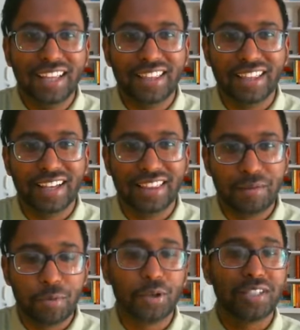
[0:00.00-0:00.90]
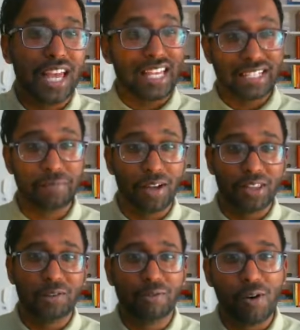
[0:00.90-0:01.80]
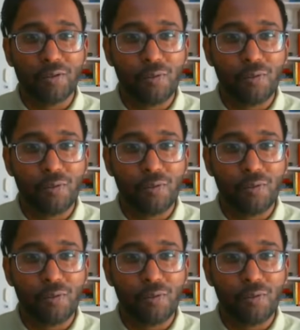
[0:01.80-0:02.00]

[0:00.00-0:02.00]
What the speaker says: book says about the Four of